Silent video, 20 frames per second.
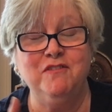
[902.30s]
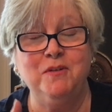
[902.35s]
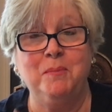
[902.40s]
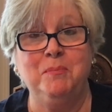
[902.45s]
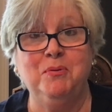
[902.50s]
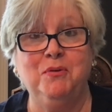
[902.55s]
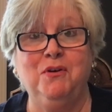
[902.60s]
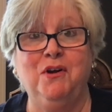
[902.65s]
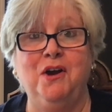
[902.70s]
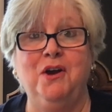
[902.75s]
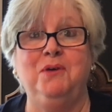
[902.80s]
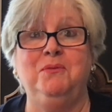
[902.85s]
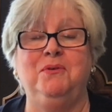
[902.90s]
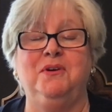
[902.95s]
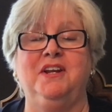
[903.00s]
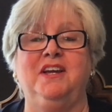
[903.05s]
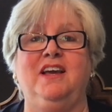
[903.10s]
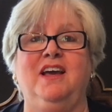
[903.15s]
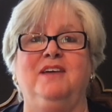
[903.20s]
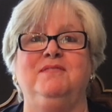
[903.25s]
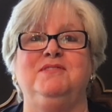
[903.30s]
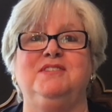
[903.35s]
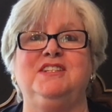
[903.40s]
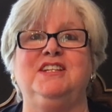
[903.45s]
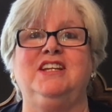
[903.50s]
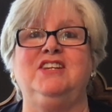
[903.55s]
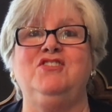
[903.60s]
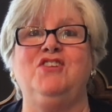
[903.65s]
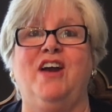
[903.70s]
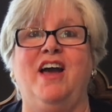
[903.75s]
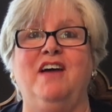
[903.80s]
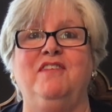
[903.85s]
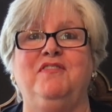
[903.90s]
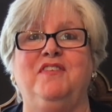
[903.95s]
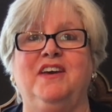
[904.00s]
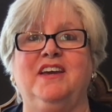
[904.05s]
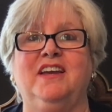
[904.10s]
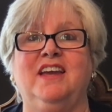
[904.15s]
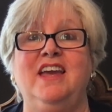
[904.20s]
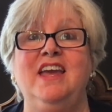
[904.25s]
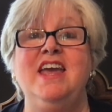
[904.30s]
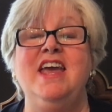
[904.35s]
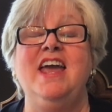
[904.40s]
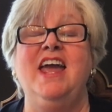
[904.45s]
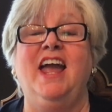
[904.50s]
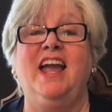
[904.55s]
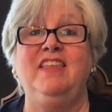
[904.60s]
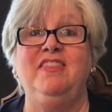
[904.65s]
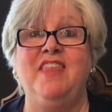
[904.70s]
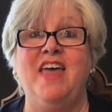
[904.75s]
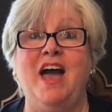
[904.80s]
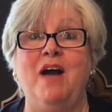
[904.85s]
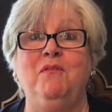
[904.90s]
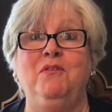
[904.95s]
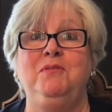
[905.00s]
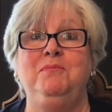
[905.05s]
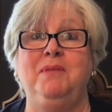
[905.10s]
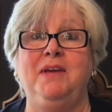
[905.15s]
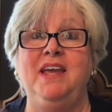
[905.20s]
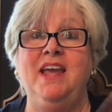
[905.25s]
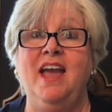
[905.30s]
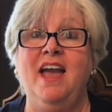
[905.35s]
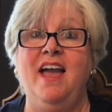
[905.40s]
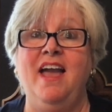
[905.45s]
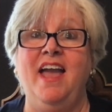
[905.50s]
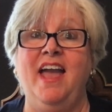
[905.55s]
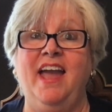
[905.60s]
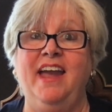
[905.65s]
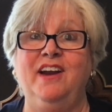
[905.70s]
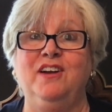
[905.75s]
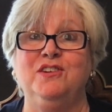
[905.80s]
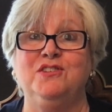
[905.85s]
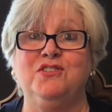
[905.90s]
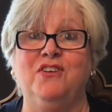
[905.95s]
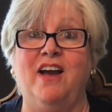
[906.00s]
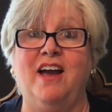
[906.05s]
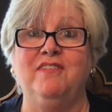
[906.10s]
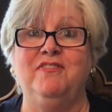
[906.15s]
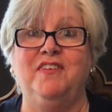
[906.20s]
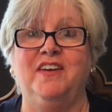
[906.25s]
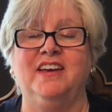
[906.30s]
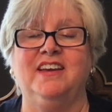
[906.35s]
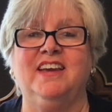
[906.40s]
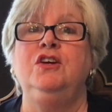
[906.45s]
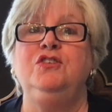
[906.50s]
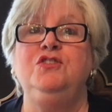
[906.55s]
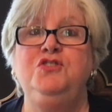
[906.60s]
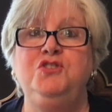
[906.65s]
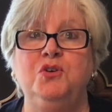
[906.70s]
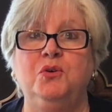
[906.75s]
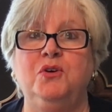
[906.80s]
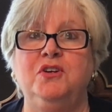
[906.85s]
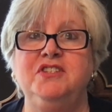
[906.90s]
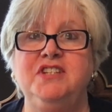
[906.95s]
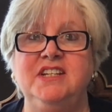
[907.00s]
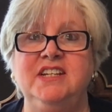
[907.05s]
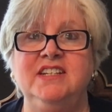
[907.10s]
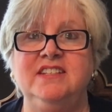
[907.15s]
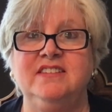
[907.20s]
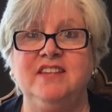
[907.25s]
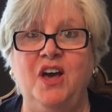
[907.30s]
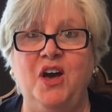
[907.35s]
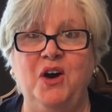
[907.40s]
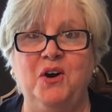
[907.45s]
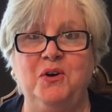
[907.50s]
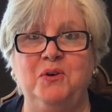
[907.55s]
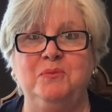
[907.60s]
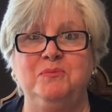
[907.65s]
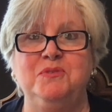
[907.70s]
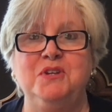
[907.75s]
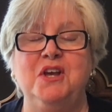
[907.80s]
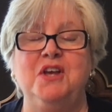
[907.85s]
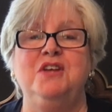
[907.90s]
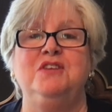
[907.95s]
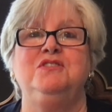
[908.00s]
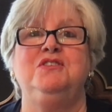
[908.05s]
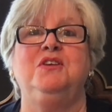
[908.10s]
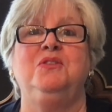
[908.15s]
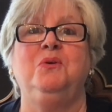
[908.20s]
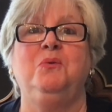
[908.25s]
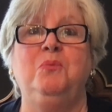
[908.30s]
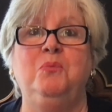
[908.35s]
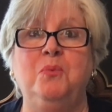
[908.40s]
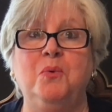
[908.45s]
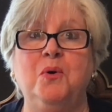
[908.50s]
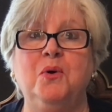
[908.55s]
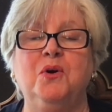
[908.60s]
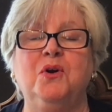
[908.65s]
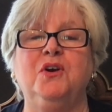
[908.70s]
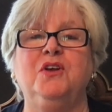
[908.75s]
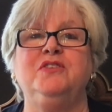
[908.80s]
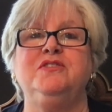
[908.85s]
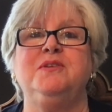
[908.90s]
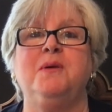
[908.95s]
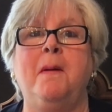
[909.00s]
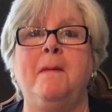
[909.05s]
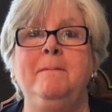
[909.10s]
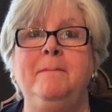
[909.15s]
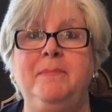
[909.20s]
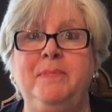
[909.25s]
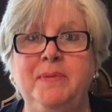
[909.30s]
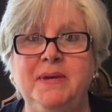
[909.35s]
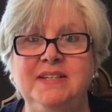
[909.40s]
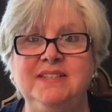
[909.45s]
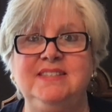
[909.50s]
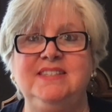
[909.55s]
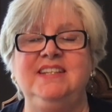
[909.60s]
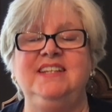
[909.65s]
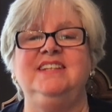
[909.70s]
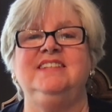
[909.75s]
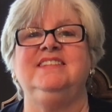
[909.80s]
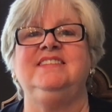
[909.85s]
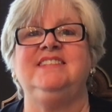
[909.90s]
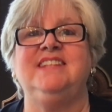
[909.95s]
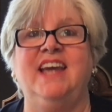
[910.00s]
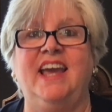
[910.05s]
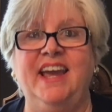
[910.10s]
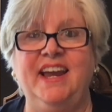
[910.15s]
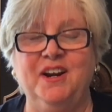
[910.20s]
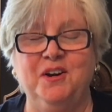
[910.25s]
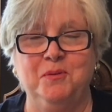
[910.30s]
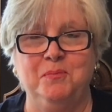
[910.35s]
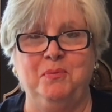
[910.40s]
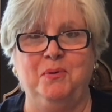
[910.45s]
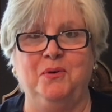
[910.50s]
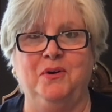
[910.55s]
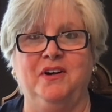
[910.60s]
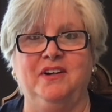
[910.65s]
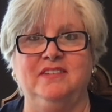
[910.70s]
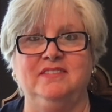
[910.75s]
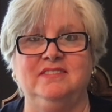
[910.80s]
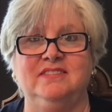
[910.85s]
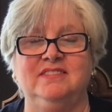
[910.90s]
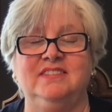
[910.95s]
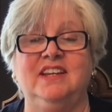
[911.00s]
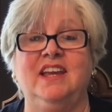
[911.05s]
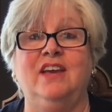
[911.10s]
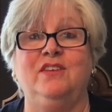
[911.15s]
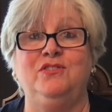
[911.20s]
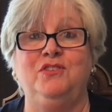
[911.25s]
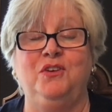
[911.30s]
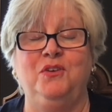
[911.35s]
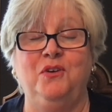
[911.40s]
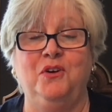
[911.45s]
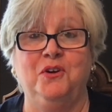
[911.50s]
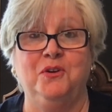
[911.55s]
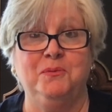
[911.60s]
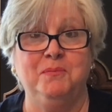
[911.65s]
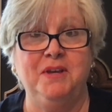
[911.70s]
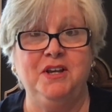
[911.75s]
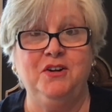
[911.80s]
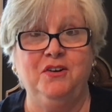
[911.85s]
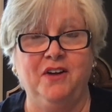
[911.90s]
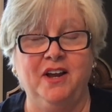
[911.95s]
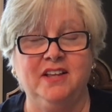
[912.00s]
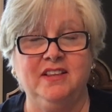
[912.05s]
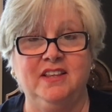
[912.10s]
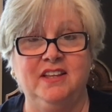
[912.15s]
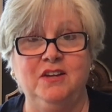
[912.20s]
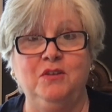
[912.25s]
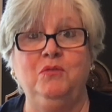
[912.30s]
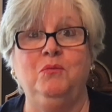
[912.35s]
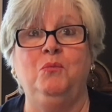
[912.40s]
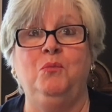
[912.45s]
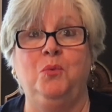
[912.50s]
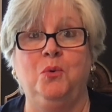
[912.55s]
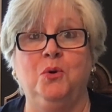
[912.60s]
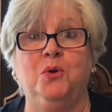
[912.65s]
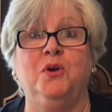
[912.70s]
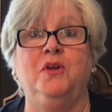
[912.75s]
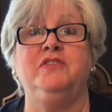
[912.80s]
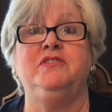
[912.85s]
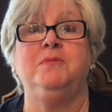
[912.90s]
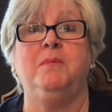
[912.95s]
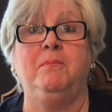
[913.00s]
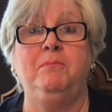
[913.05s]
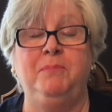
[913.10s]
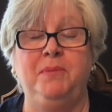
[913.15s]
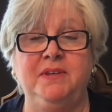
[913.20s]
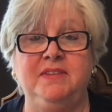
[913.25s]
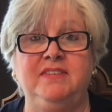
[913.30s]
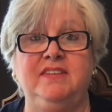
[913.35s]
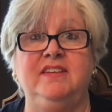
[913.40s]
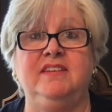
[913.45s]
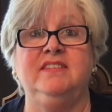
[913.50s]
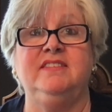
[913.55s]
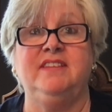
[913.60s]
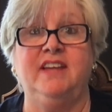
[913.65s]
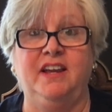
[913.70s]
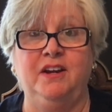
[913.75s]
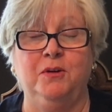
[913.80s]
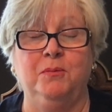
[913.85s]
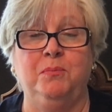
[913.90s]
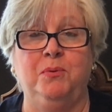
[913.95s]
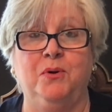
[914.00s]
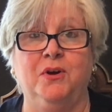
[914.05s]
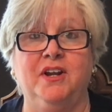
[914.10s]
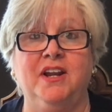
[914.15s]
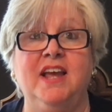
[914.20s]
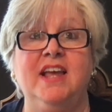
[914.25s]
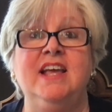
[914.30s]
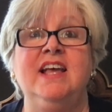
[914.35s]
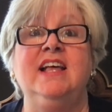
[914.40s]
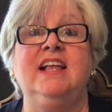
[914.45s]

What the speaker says: a pro when it comes to traffic, and that would be air traffic. Georgia is home to the world's busiest airport. Yes, you heard me correctly, world's busiest airport.